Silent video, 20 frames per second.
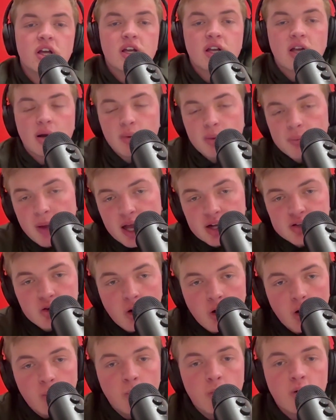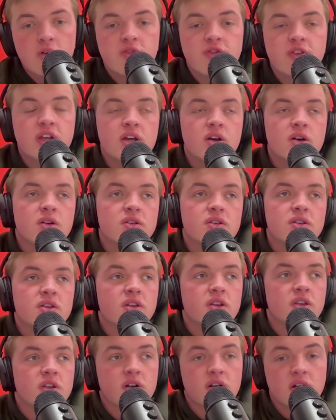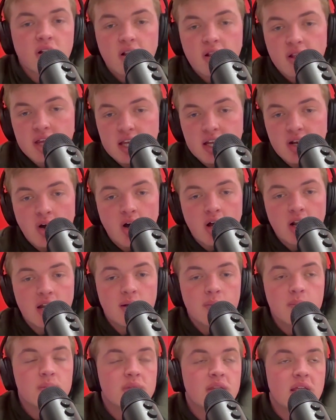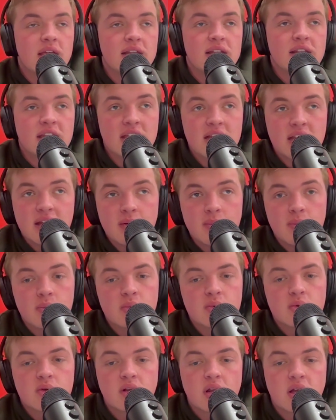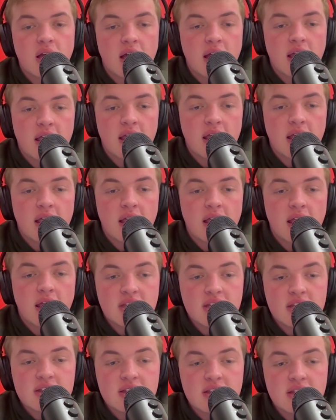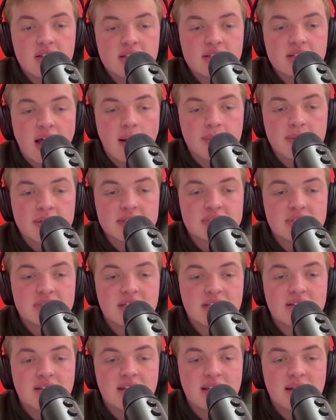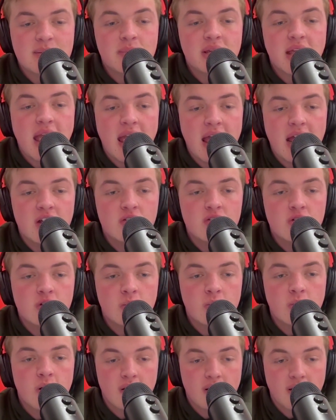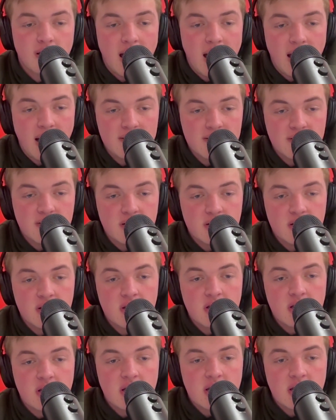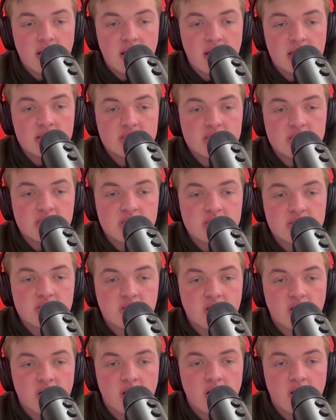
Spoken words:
Coming back to Homewood Field, they're going to lean on him. They need him. I think that this Hopkins team can do a lot. It's just